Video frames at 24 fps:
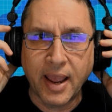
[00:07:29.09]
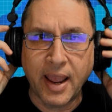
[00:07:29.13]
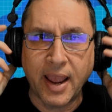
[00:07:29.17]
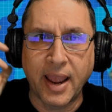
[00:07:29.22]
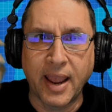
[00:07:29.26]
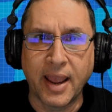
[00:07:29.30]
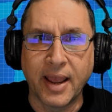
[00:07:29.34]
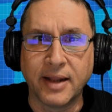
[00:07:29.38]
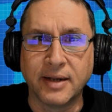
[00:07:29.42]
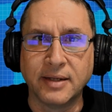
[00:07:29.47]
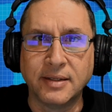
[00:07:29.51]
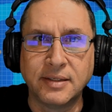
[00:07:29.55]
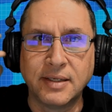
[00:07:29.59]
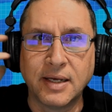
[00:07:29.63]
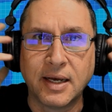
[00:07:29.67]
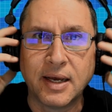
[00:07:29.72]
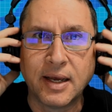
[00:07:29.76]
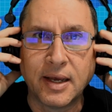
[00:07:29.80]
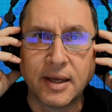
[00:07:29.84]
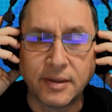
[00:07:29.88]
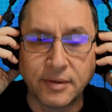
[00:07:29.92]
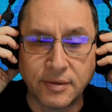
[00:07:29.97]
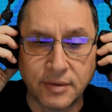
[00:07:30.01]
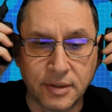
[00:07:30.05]
and
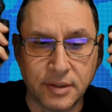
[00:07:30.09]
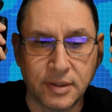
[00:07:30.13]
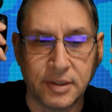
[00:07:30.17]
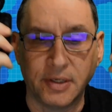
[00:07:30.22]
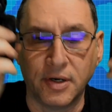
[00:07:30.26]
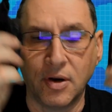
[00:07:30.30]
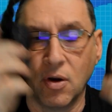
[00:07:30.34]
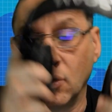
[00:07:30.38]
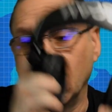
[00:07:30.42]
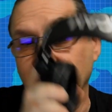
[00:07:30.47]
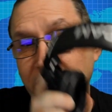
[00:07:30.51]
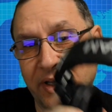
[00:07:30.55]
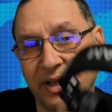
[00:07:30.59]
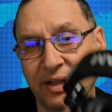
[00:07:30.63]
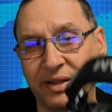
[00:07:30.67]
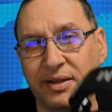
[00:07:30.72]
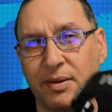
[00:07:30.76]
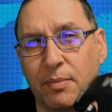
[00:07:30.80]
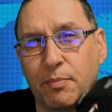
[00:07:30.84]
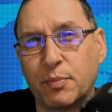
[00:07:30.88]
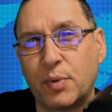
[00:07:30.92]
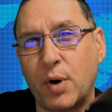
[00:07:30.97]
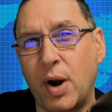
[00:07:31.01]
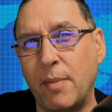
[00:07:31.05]
uh, you know the,
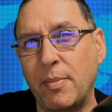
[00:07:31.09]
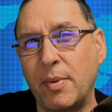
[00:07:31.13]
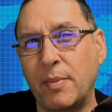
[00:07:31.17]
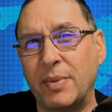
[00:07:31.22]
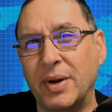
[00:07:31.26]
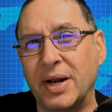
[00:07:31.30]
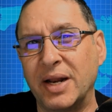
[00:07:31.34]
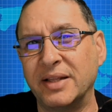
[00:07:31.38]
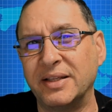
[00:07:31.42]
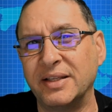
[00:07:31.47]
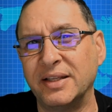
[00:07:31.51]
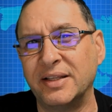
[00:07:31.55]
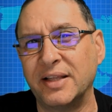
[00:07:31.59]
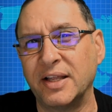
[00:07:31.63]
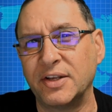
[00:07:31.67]
the probability